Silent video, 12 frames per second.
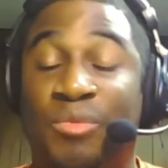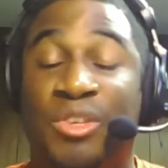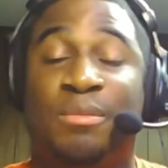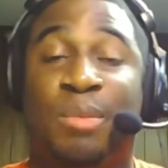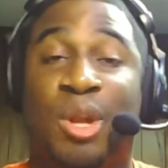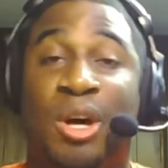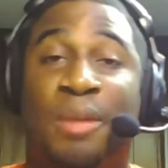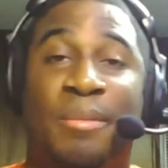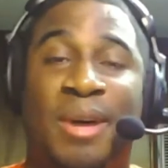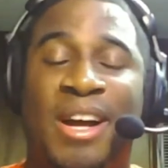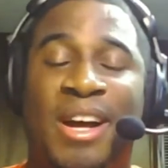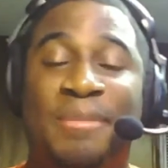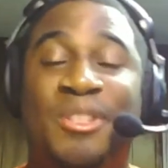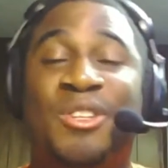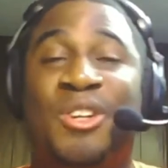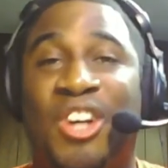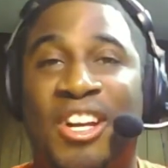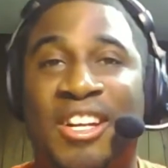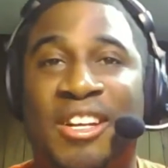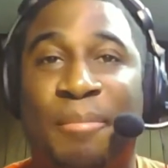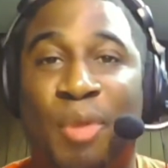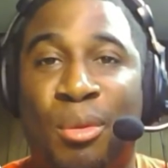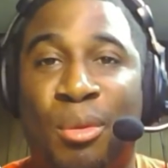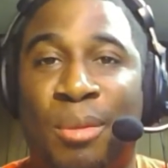This blog, I'm just going to call it the mobile